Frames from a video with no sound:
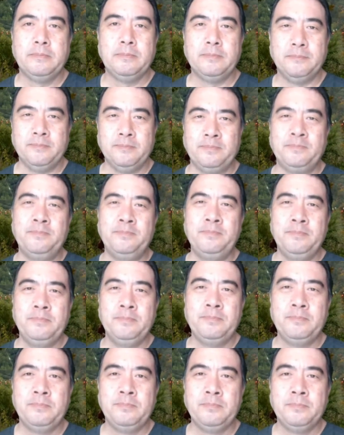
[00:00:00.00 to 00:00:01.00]

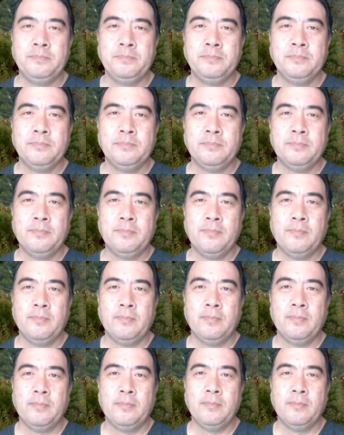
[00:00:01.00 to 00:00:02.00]

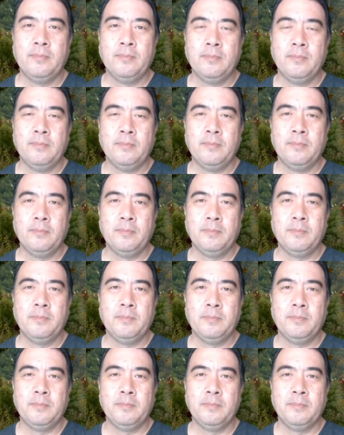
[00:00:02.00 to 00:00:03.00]

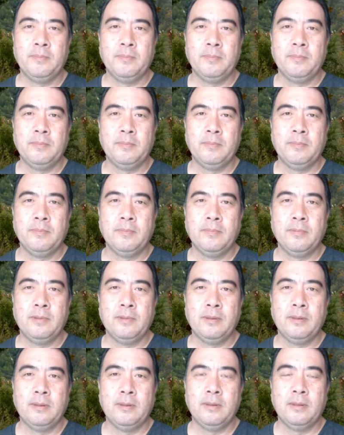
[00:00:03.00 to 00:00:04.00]

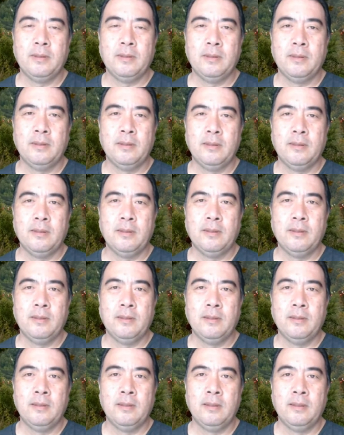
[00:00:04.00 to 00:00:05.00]

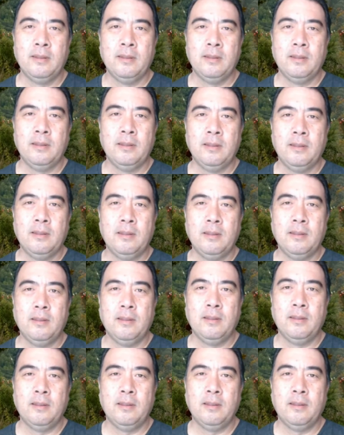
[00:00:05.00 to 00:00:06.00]

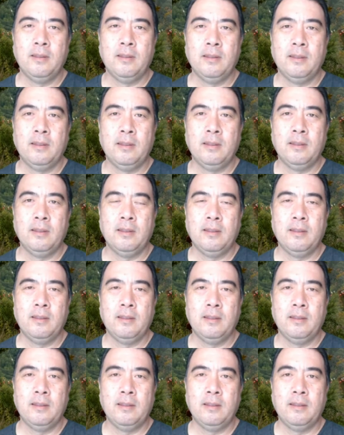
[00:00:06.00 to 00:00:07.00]

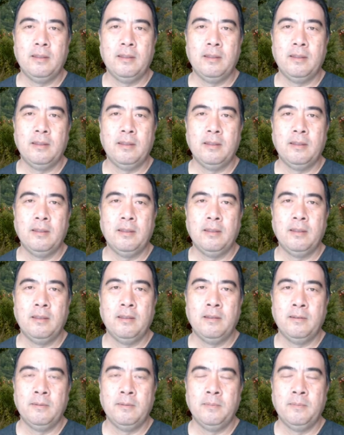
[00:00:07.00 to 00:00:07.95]
The person shown says nothing.